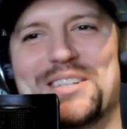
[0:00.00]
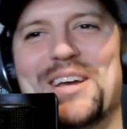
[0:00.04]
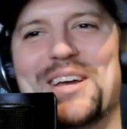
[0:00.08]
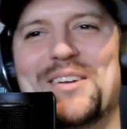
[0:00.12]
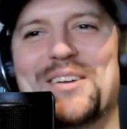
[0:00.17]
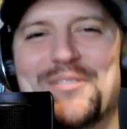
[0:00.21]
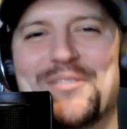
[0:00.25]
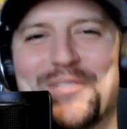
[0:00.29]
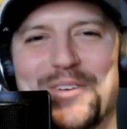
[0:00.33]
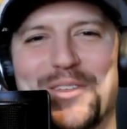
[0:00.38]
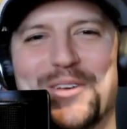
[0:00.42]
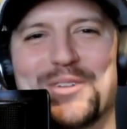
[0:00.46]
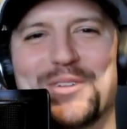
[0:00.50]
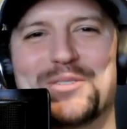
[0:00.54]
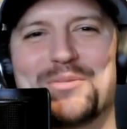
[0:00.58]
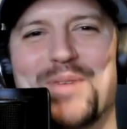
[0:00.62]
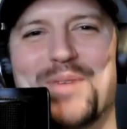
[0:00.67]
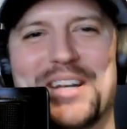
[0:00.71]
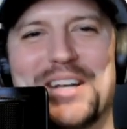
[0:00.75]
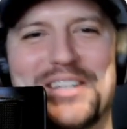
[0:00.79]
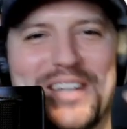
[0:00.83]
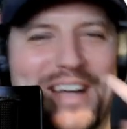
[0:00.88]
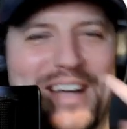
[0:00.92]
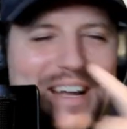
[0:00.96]
And for those mm-hmm.
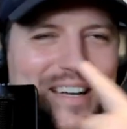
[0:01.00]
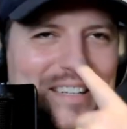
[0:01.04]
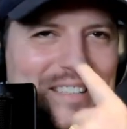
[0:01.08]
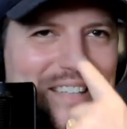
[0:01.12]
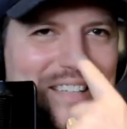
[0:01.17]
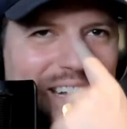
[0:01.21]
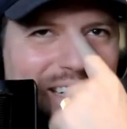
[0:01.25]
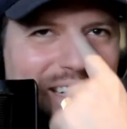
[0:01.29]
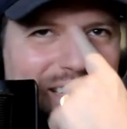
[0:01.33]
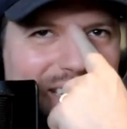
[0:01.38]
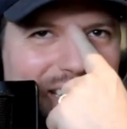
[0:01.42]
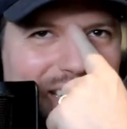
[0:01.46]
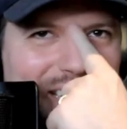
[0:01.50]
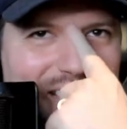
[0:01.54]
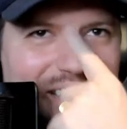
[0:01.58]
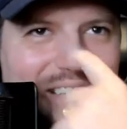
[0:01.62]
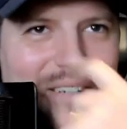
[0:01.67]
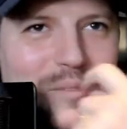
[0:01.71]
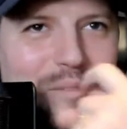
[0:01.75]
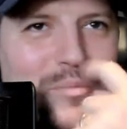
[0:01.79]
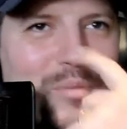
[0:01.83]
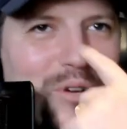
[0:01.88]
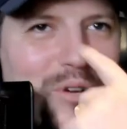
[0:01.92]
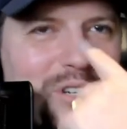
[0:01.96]
watching, I just mm. kind of did
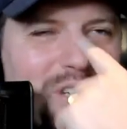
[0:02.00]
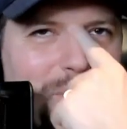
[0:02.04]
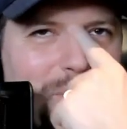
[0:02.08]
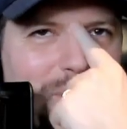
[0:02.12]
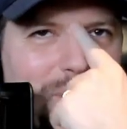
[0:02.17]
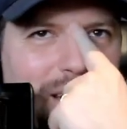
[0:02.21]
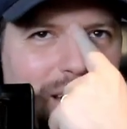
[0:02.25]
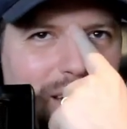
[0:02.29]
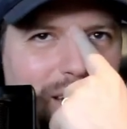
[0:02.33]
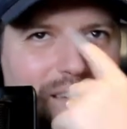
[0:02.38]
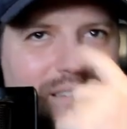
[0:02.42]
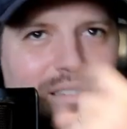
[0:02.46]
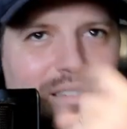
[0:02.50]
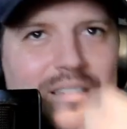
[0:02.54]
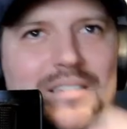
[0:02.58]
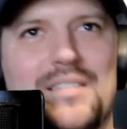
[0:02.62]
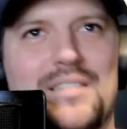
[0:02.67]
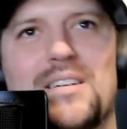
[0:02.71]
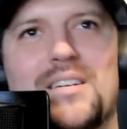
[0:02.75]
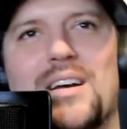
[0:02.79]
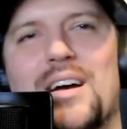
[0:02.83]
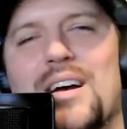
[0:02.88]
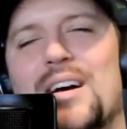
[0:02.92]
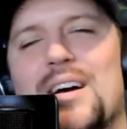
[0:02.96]
the pushing my
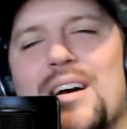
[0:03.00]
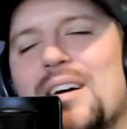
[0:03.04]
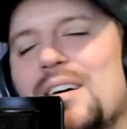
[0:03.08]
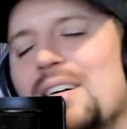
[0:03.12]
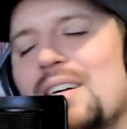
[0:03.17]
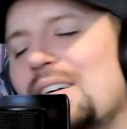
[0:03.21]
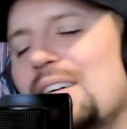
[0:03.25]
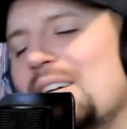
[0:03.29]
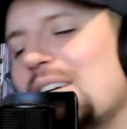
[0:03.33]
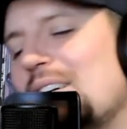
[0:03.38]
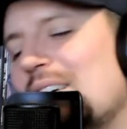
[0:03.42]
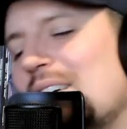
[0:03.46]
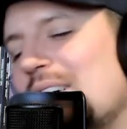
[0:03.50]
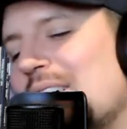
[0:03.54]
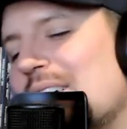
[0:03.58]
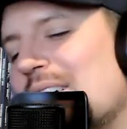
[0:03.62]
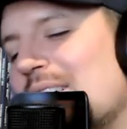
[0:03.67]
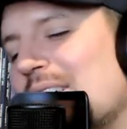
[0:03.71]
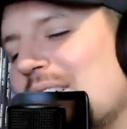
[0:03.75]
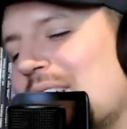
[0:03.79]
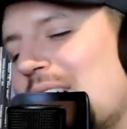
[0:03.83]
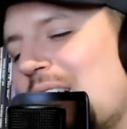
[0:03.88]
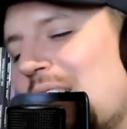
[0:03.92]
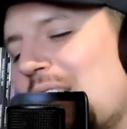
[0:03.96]
uh,
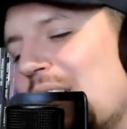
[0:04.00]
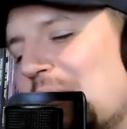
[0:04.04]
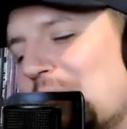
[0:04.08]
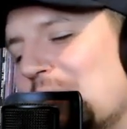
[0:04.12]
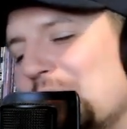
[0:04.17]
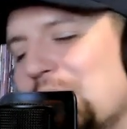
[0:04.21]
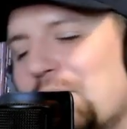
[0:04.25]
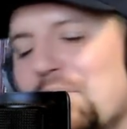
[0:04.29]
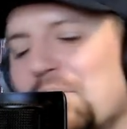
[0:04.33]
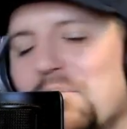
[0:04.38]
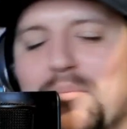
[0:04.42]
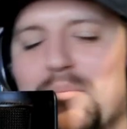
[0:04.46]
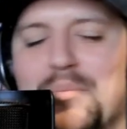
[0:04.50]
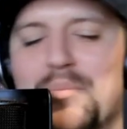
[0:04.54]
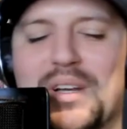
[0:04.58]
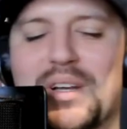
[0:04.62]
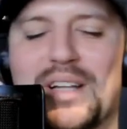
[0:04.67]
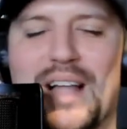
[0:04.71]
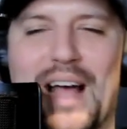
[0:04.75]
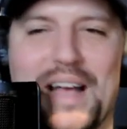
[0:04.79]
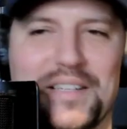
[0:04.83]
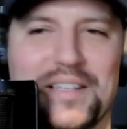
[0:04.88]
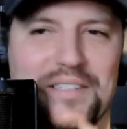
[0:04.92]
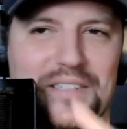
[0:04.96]
uh,
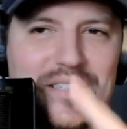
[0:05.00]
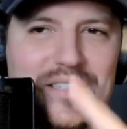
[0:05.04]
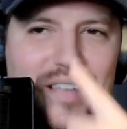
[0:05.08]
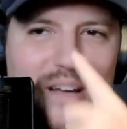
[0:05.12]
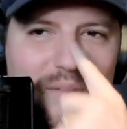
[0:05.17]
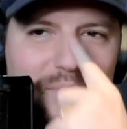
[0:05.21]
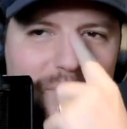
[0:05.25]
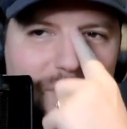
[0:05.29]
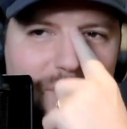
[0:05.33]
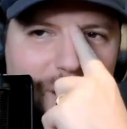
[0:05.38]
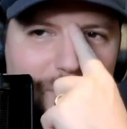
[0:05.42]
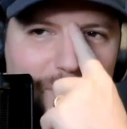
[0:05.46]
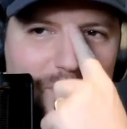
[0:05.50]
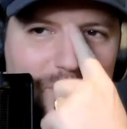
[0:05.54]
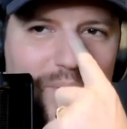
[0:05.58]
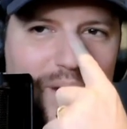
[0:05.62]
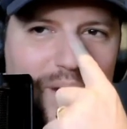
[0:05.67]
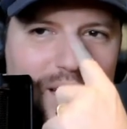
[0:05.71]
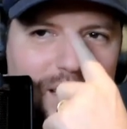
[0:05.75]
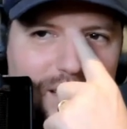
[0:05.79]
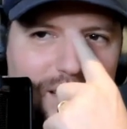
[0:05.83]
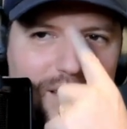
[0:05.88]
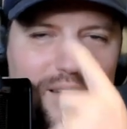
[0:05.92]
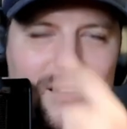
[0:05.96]
glasses up up
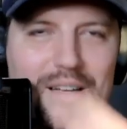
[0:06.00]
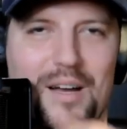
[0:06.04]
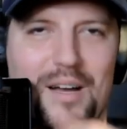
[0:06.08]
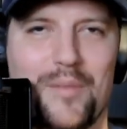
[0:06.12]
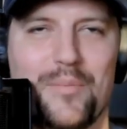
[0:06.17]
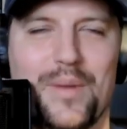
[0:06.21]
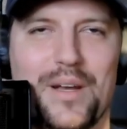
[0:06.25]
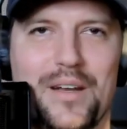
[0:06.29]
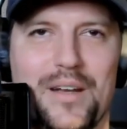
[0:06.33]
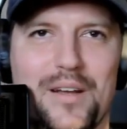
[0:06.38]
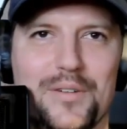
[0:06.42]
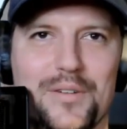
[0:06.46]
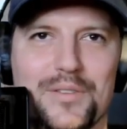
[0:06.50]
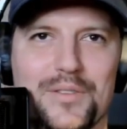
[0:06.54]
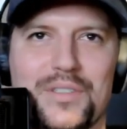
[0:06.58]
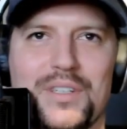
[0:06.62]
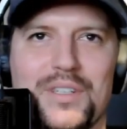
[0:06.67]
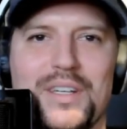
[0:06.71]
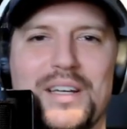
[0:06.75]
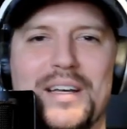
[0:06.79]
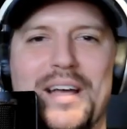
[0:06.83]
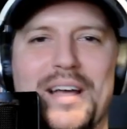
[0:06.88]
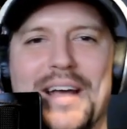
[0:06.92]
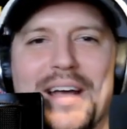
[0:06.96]
my up my nose
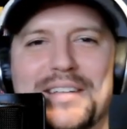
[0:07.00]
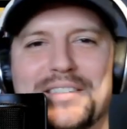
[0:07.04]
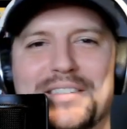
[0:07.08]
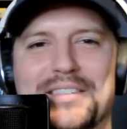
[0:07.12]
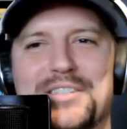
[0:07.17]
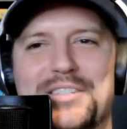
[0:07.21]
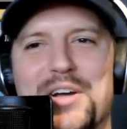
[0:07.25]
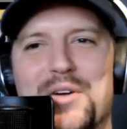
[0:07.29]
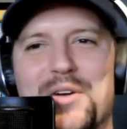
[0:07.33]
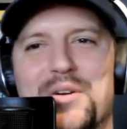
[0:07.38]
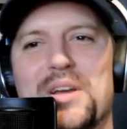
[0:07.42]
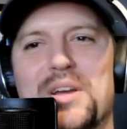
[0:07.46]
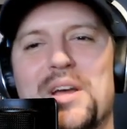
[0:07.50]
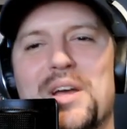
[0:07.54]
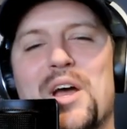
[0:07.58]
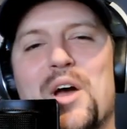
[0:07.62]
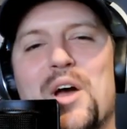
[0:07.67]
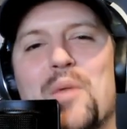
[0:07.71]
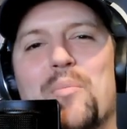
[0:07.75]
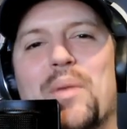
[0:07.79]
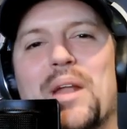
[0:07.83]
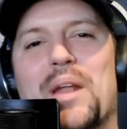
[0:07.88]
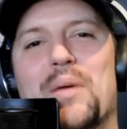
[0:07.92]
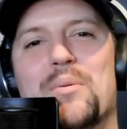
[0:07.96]
as a joke.
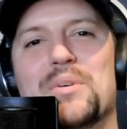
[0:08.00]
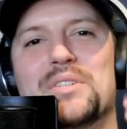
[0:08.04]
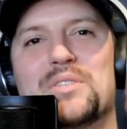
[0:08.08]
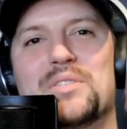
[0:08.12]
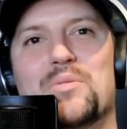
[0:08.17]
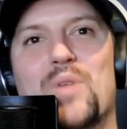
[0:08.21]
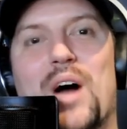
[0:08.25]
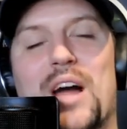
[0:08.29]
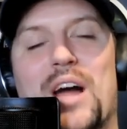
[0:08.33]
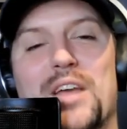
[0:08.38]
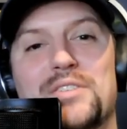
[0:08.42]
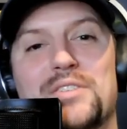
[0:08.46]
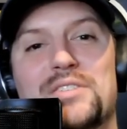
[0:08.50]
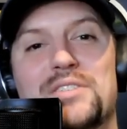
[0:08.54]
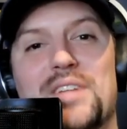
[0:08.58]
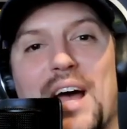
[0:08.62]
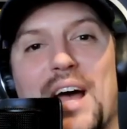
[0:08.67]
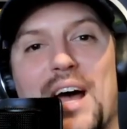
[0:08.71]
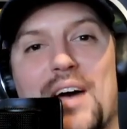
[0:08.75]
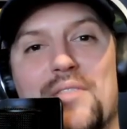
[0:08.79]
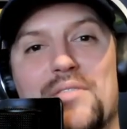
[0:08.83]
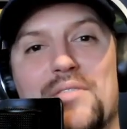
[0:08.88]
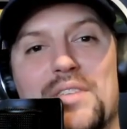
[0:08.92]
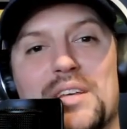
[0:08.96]
But it was mm-hmm. I used to
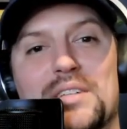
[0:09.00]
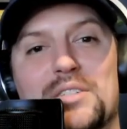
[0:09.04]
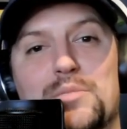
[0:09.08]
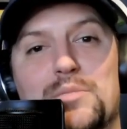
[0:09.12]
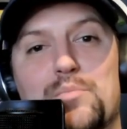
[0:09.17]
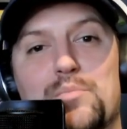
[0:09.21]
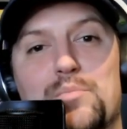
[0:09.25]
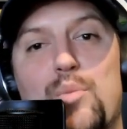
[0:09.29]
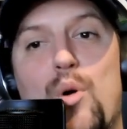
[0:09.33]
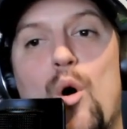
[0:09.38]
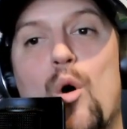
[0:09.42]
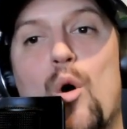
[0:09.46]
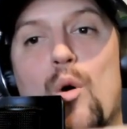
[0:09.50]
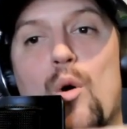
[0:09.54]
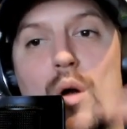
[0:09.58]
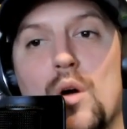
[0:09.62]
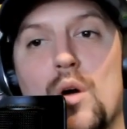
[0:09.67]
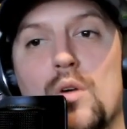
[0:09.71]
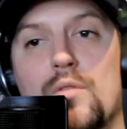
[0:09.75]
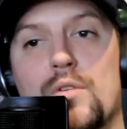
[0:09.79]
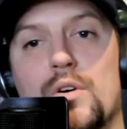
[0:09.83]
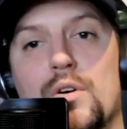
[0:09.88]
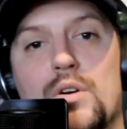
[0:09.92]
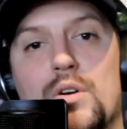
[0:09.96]
have this pour
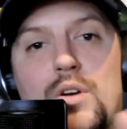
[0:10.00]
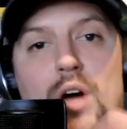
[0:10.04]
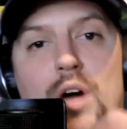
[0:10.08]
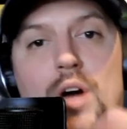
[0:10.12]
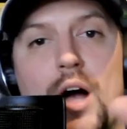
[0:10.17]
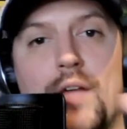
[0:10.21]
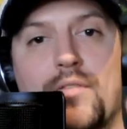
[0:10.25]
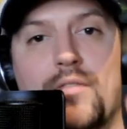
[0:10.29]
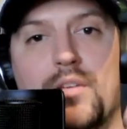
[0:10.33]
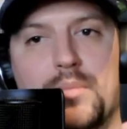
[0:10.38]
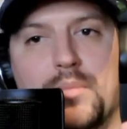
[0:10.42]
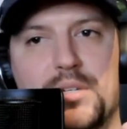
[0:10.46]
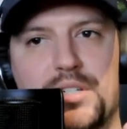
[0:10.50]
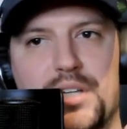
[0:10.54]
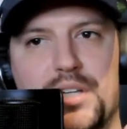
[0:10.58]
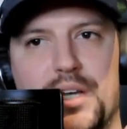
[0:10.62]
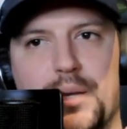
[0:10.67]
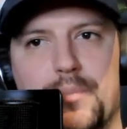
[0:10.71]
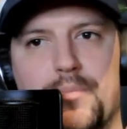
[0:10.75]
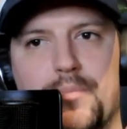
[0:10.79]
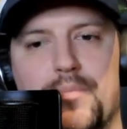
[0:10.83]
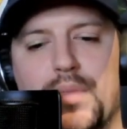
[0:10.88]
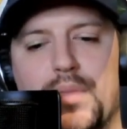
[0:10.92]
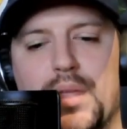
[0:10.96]
over coffee machine
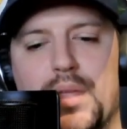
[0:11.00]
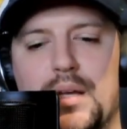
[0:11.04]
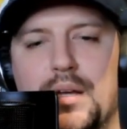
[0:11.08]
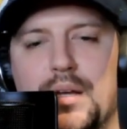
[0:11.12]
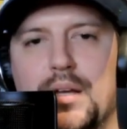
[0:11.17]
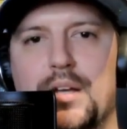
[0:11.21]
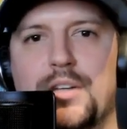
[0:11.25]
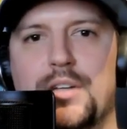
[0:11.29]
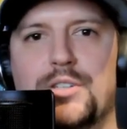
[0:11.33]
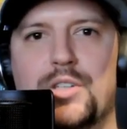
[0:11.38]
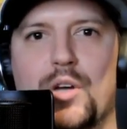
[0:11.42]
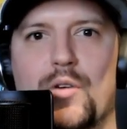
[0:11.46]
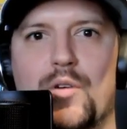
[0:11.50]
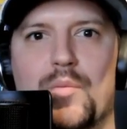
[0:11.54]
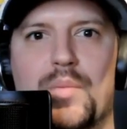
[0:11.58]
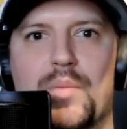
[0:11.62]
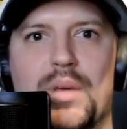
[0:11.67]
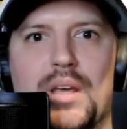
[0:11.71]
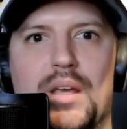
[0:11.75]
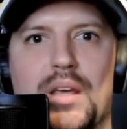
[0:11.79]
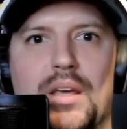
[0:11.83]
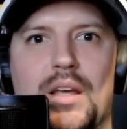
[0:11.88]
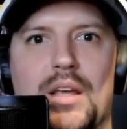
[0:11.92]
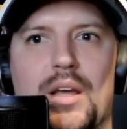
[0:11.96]
Mm-hmm. So it mm-hmm. would
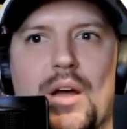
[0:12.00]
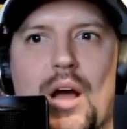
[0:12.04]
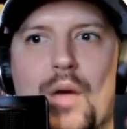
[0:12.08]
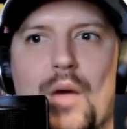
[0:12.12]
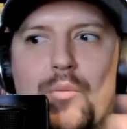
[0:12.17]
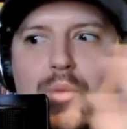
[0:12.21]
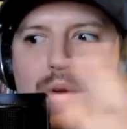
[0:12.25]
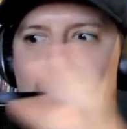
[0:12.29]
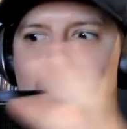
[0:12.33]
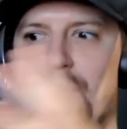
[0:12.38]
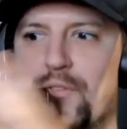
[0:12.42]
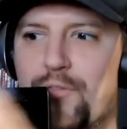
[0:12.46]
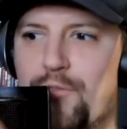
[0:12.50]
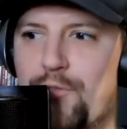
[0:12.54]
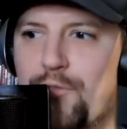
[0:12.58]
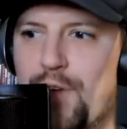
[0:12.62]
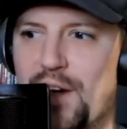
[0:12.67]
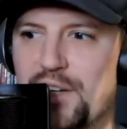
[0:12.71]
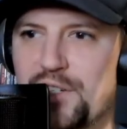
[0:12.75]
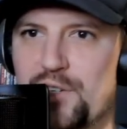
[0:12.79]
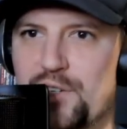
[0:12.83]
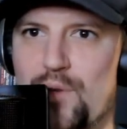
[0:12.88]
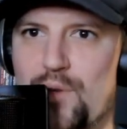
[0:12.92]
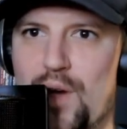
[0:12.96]
be we would
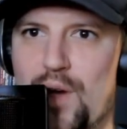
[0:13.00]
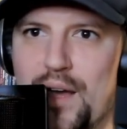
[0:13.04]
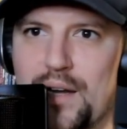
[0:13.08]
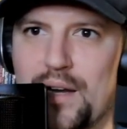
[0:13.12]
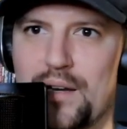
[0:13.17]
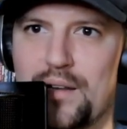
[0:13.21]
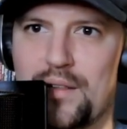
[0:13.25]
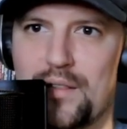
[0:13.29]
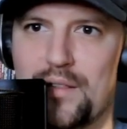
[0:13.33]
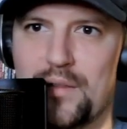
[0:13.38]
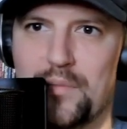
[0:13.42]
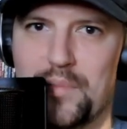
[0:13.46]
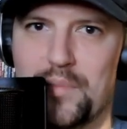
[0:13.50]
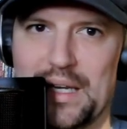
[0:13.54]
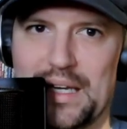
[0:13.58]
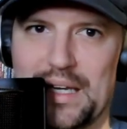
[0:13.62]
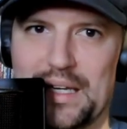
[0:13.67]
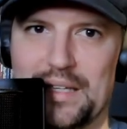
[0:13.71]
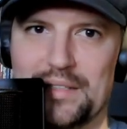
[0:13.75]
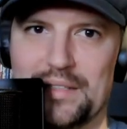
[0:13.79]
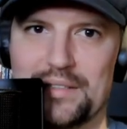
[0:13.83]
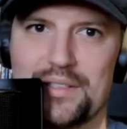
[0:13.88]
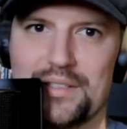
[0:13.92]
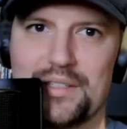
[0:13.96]
fresh grind the
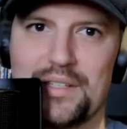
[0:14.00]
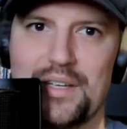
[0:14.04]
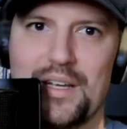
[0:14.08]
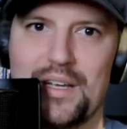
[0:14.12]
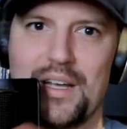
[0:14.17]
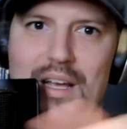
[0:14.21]
beans.